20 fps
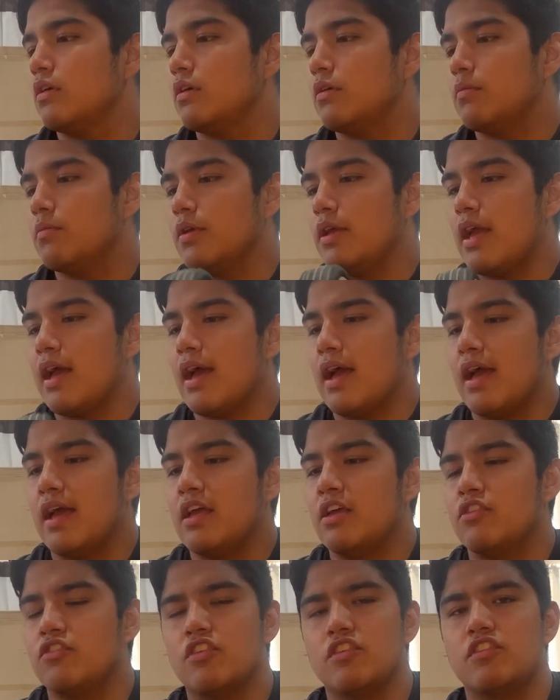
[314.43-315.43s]
But yeah,
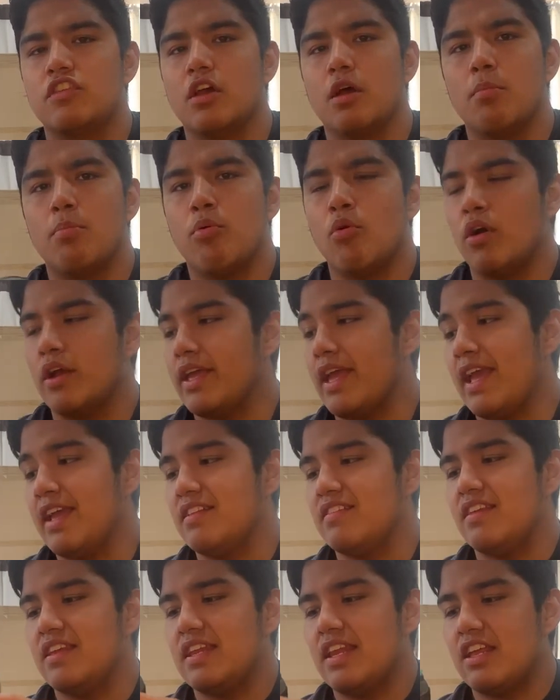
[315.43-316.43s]
it's just a
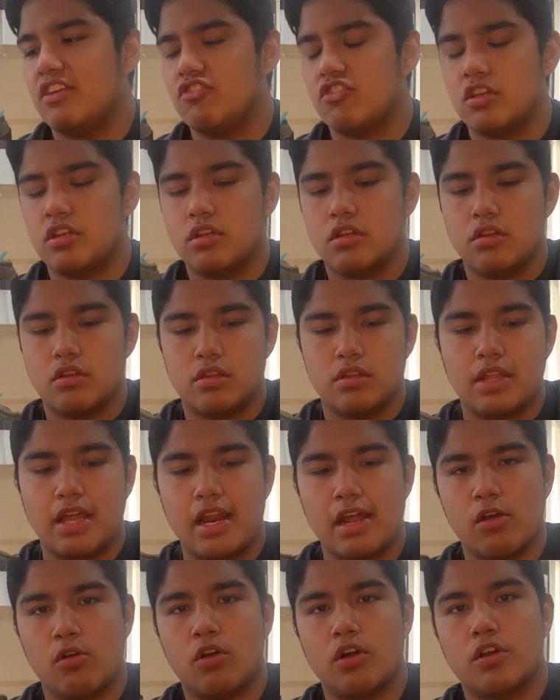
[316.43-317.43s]
.18 engine that
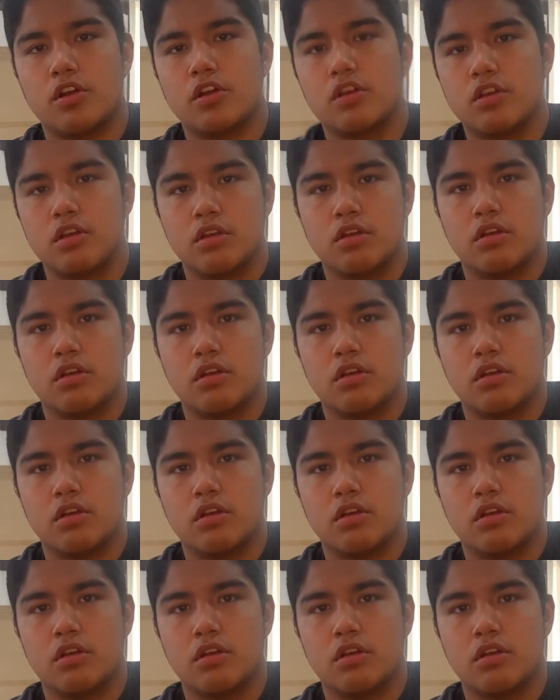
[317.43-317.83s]
I ordered,